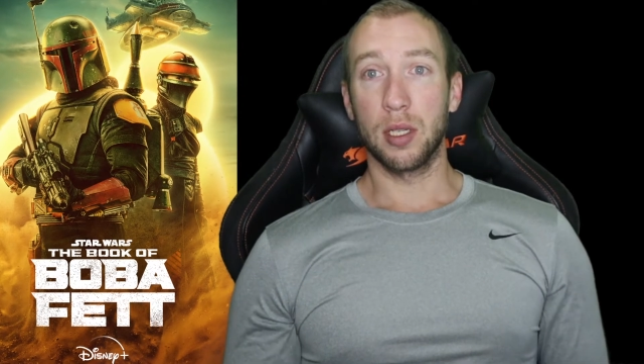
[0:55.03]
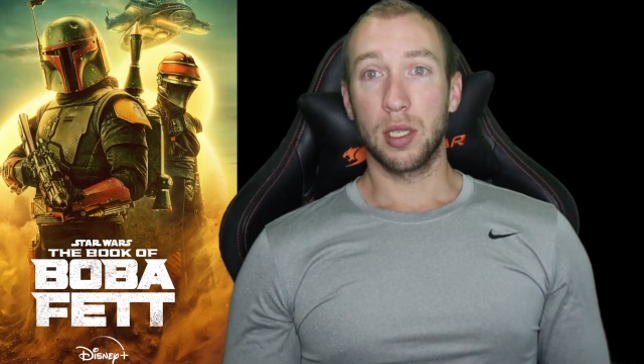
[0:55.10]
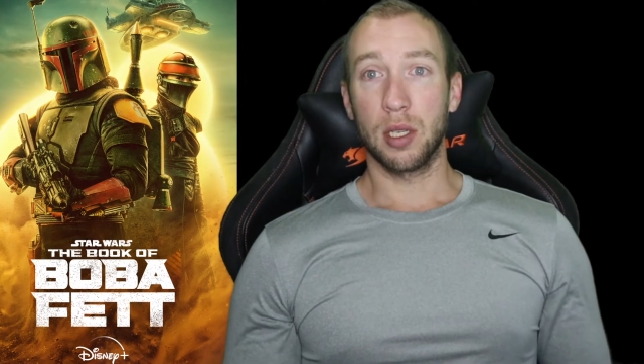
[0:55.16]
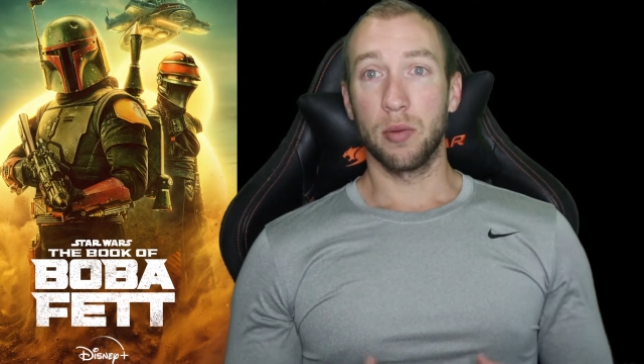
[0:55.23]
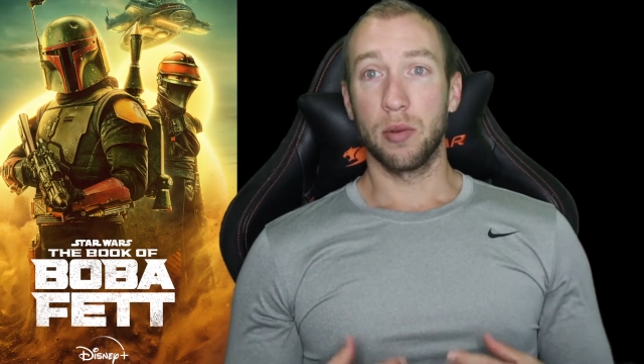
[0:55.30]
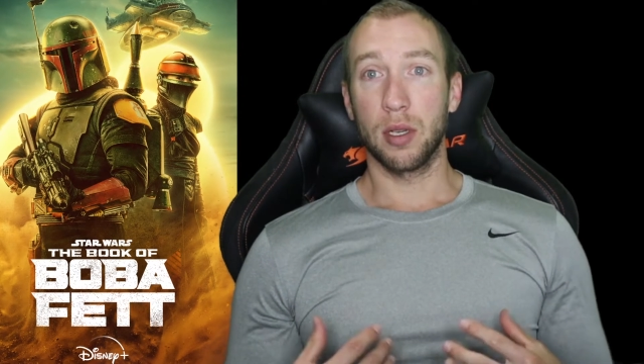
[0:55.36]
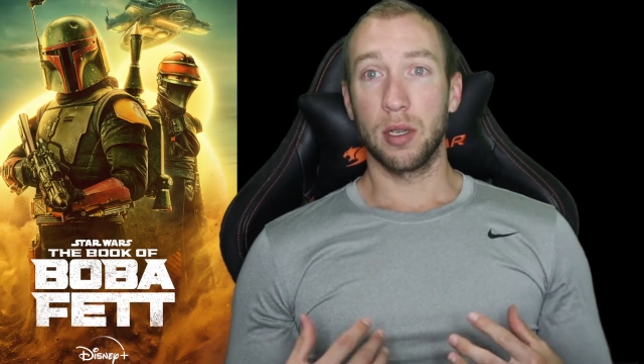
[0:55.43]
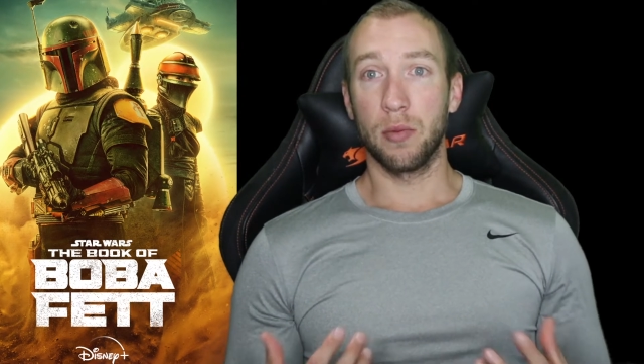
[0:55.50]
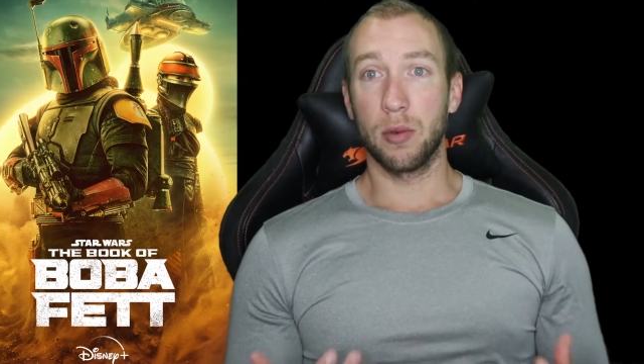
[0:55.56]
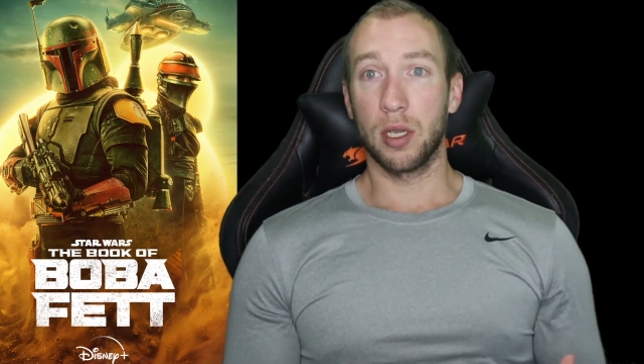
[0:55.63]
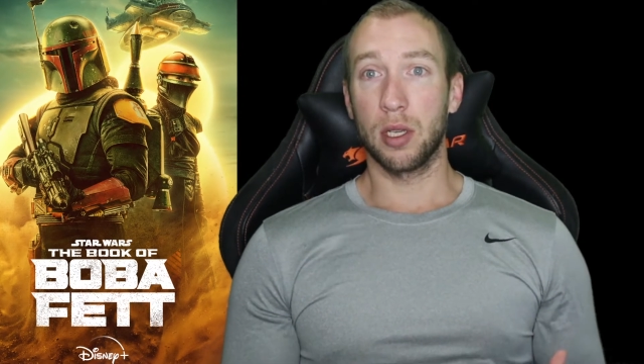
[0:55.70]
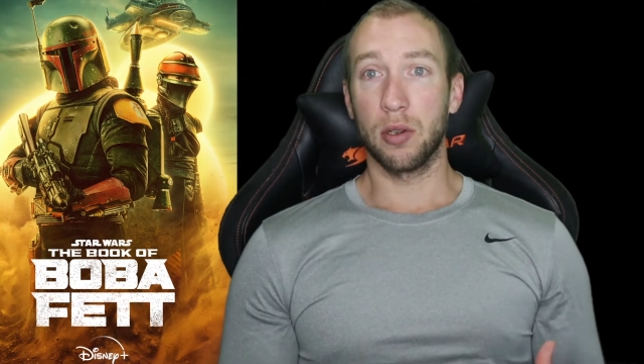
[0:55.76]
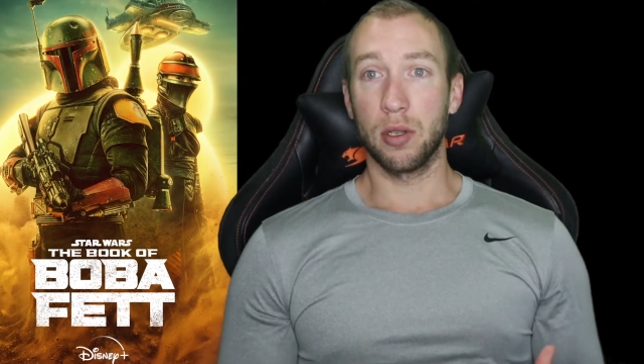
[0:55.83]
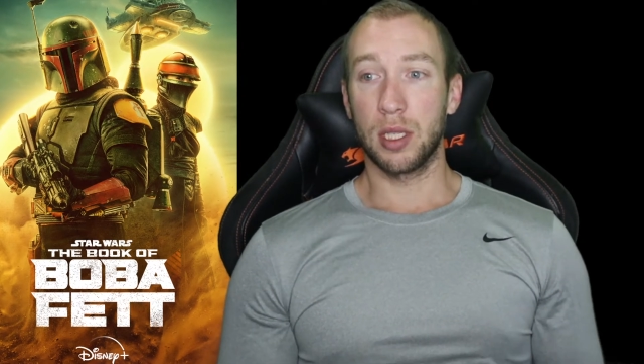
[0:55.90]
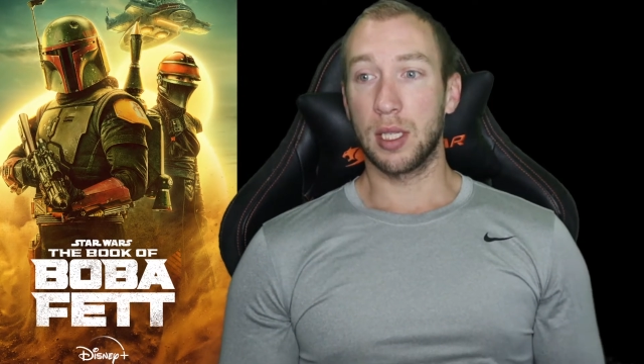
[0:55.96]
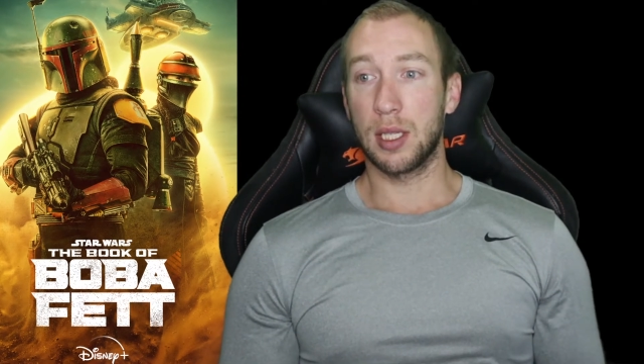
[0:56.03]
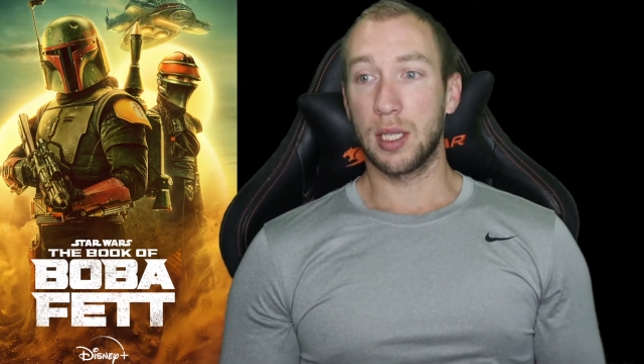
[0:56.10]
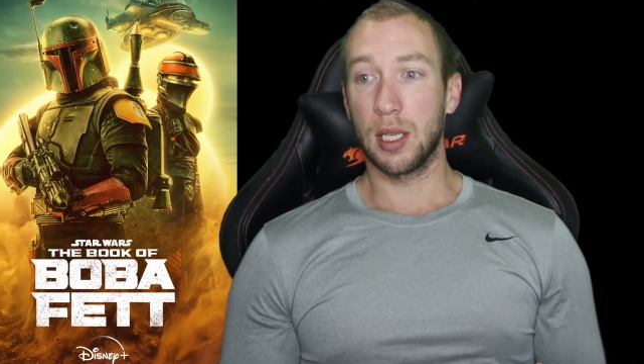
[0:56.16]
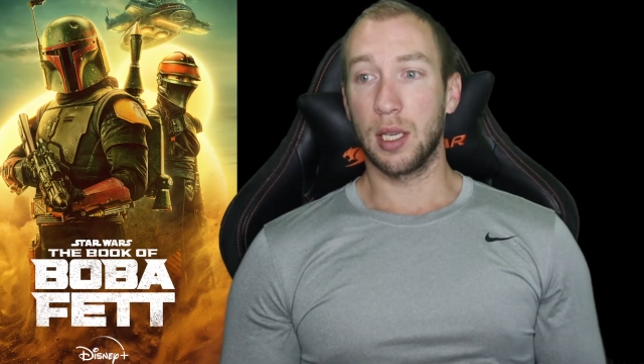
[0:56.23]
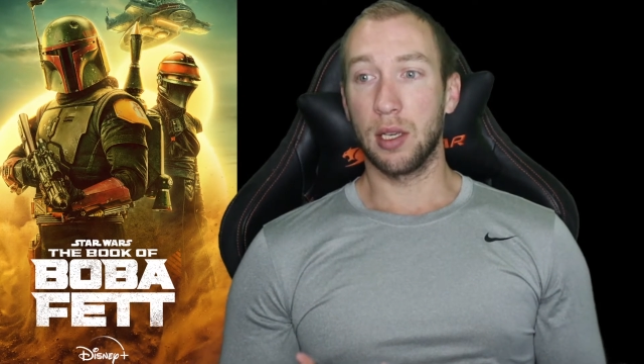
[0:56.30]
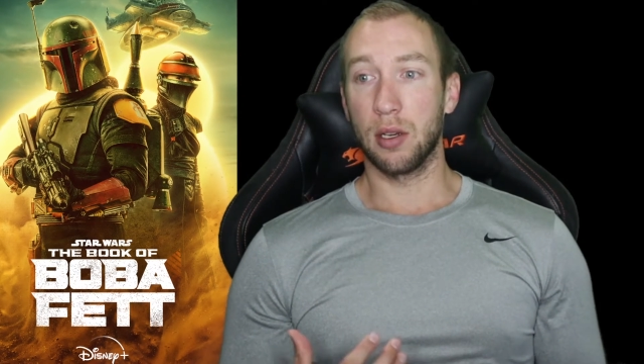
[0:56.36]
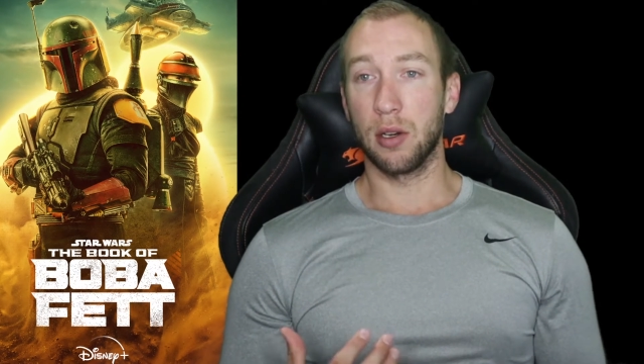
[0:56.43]
So we're going to
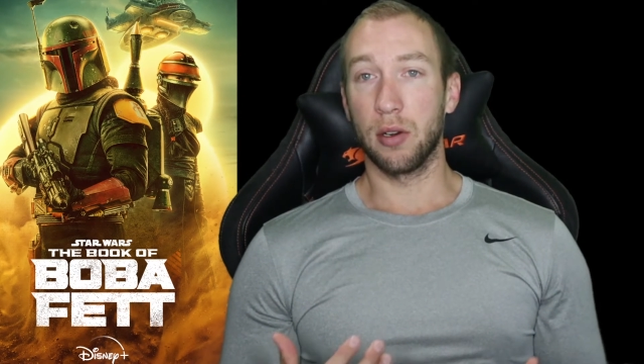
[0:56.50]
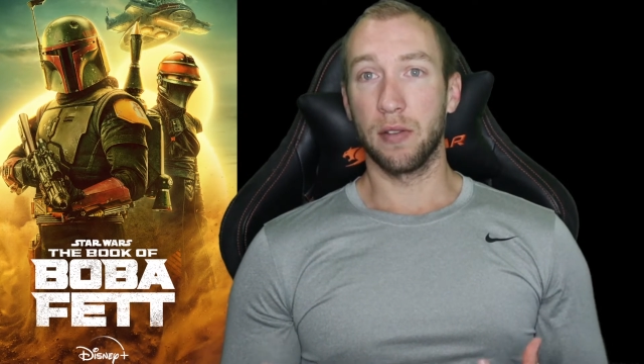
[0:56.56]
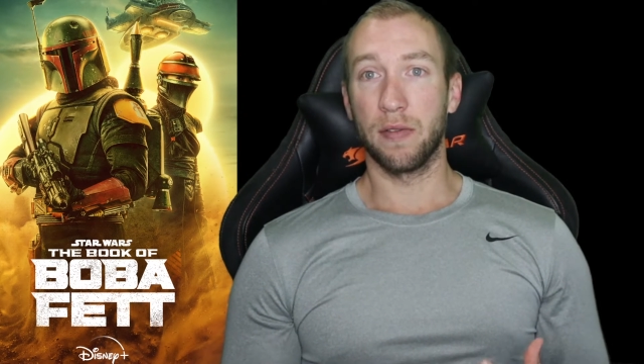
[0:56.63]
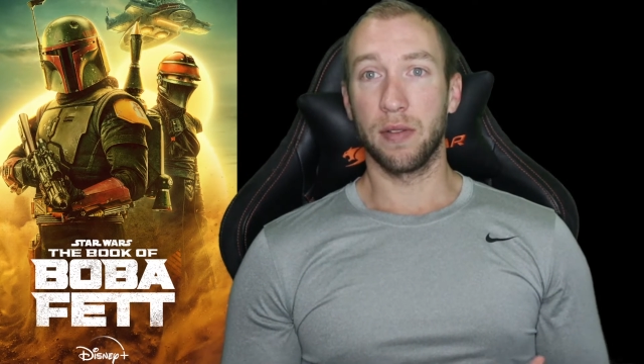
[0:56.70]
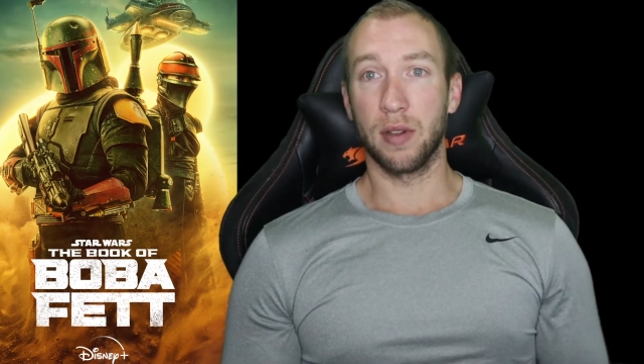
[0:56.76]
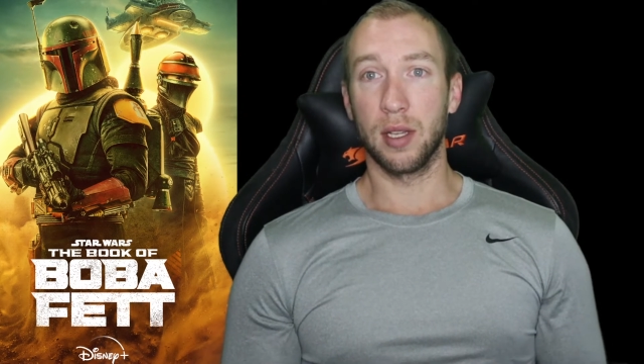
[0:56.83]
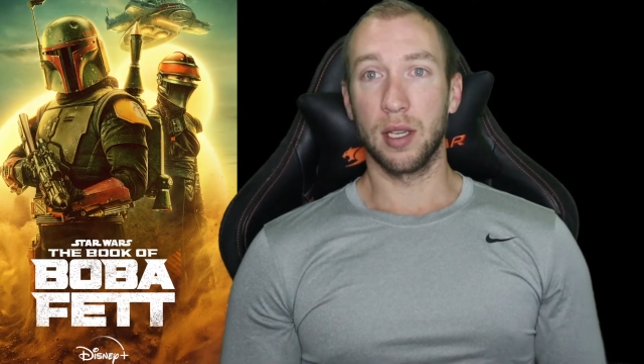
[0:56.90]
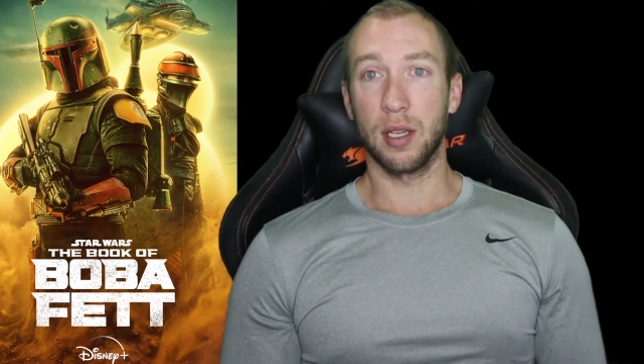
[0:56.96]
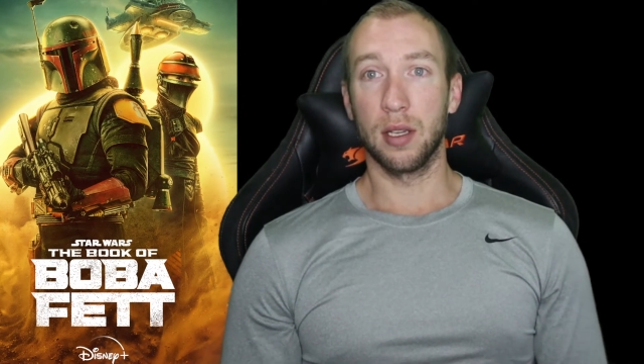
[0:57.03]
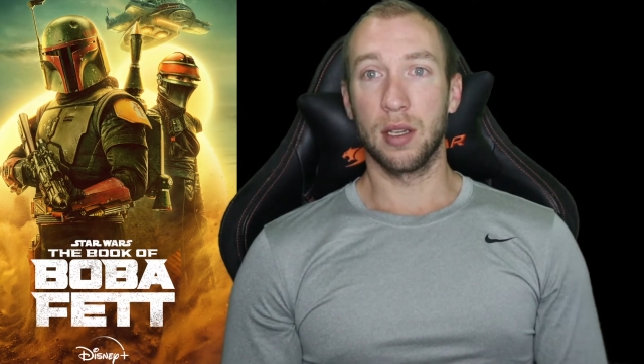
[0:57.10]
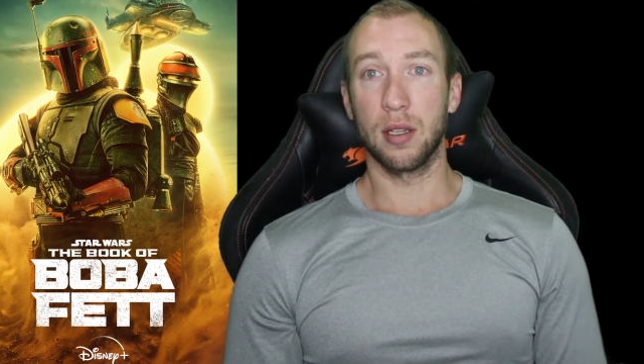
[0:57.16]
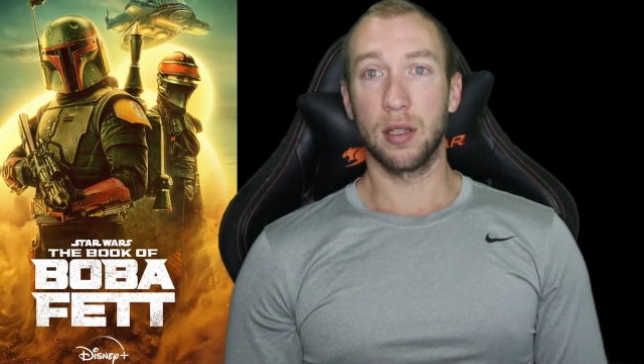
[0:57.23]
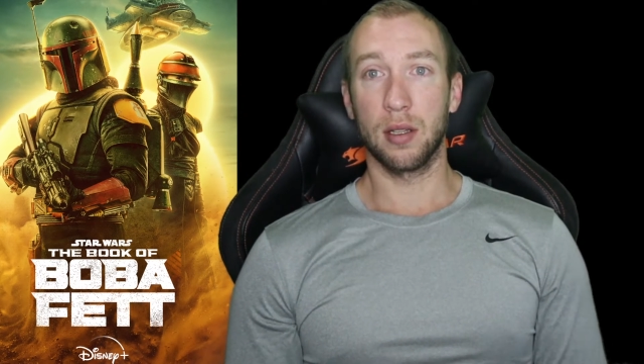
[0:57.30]
see, hopefully,